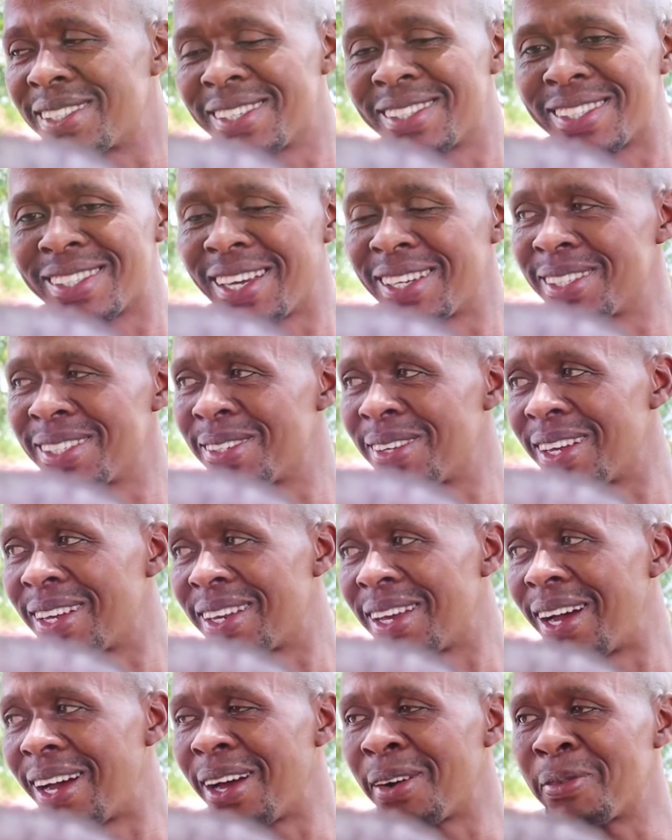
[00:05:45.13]
It doesn't
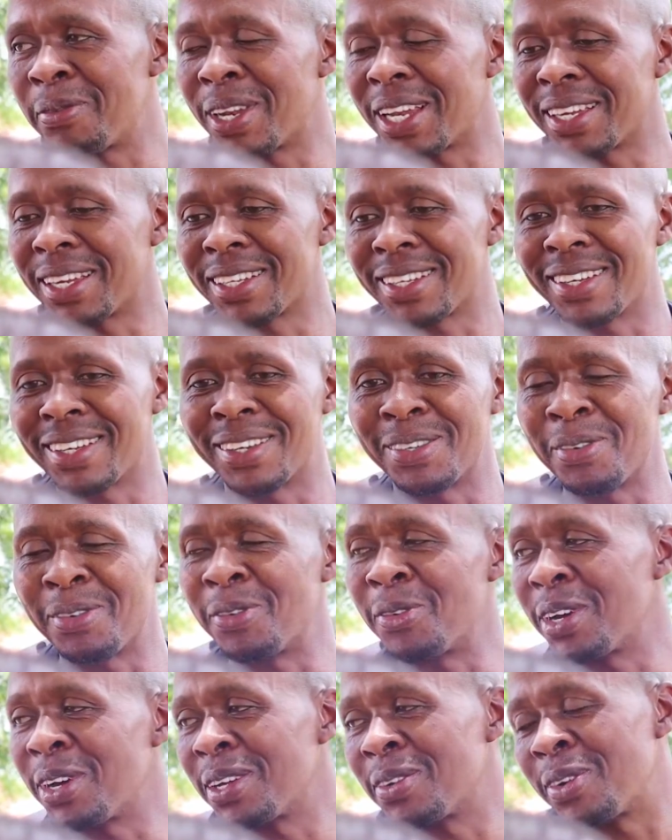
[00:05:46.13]
matter. I mean, like,
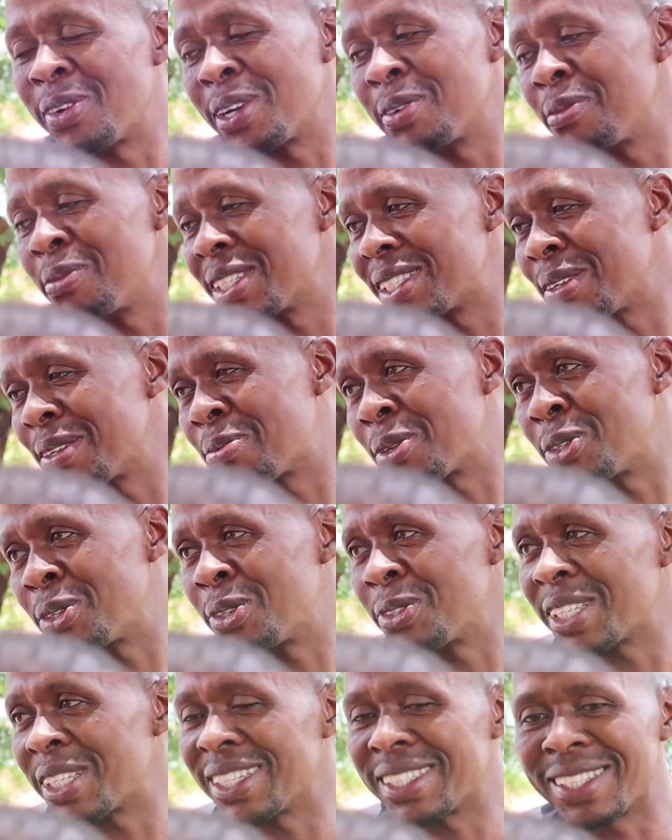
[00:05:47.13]
when Mr.
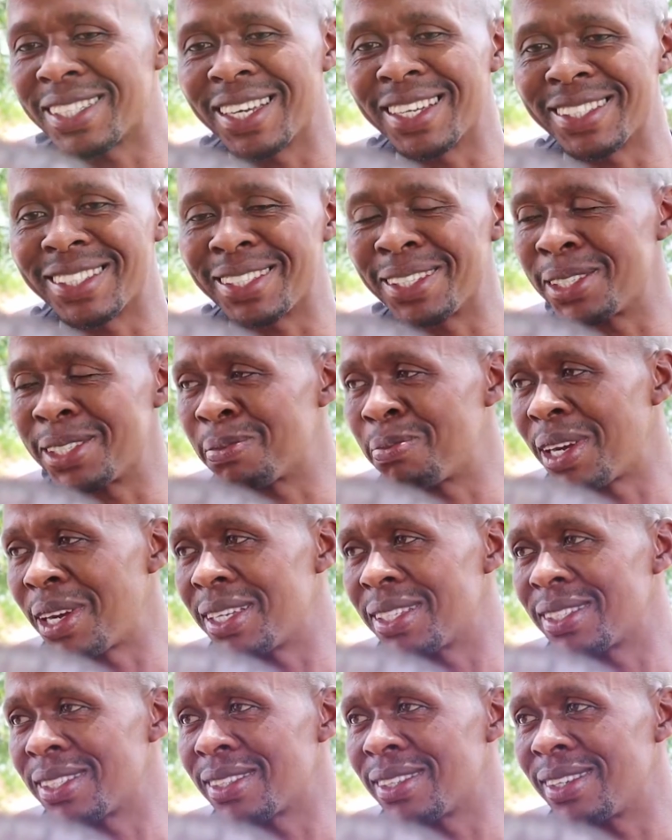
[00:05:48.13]
Producer takes his
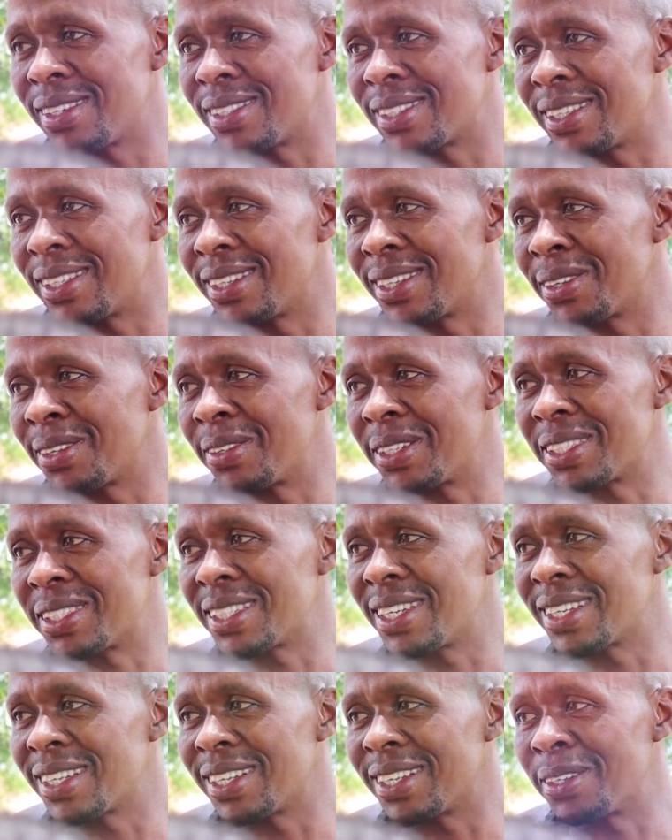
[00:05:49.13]
bicycle, he's thinking he's
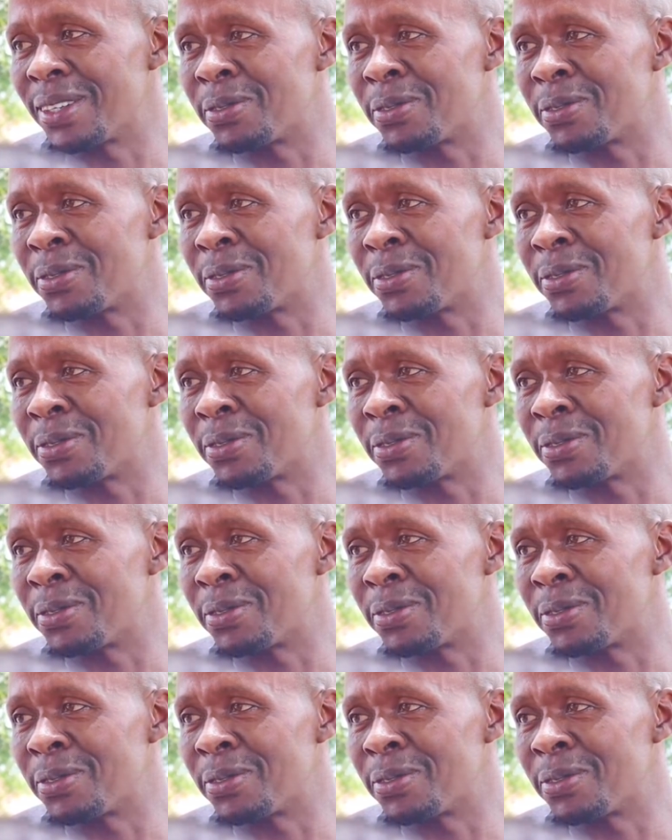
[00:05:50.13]
taking it